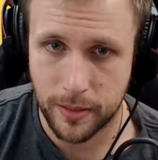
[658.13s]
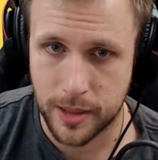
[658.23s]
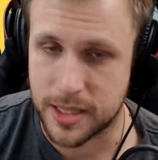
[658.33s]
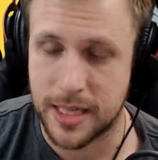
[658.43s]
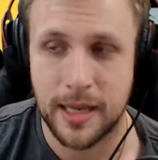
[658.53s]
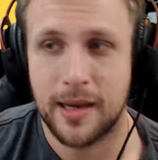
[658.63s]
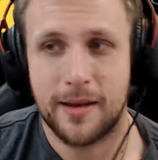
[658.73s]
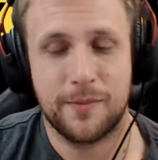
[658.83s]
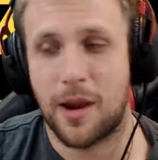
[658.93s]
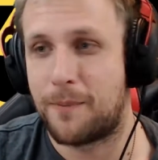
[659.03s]
Because,
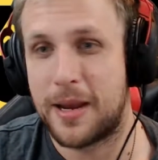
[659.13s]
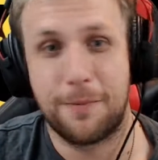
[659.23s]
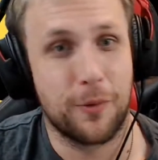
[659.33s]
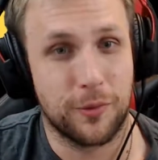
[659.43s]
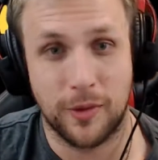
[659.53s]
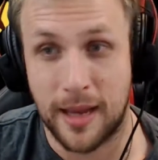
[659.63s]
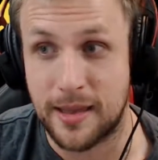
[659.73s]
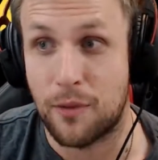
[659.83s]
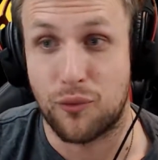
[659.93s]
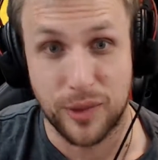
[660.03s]
people like
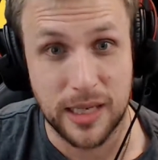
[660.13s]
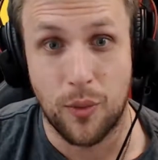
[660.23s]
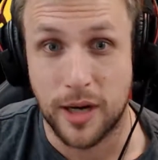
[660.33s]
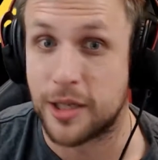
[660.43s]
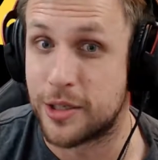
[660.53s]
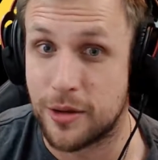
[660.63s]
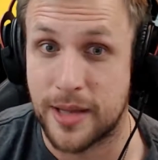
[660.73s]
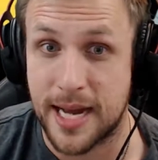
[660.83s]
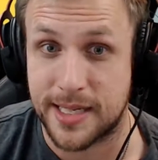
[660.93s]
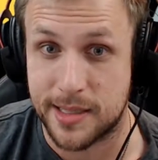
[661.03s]
that really want to do
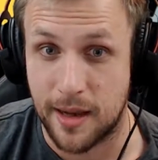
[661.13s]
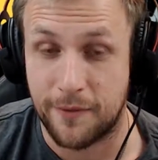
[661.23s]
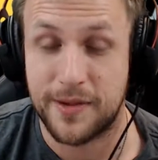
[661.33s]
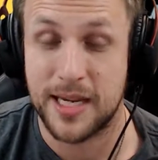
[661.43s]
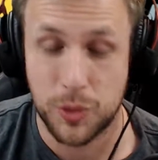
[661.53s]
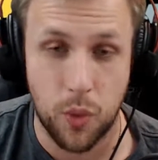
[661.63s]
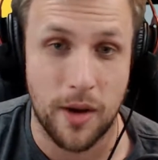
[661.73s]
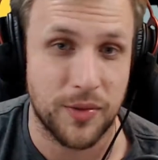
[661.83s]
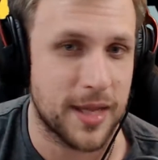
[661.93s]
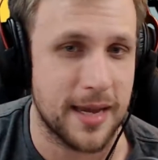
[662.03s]
that stuff, guess
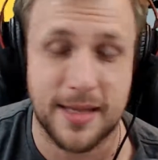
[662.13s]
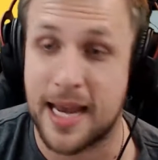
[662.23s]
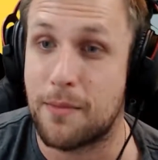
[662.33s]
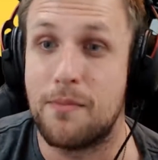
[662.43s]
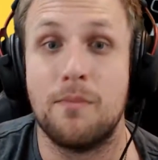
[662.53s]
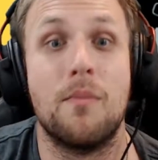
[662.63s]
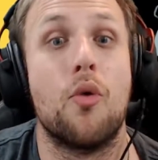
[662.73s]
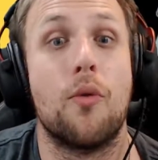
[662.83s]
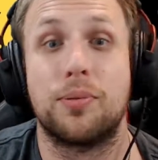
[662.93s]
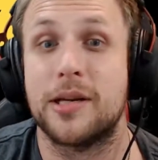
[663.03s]
what? They take
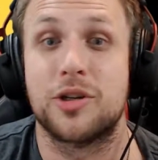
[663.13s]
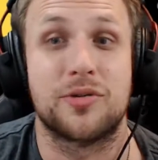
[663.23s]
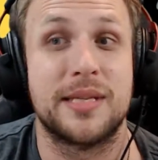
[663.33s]
more pleasure in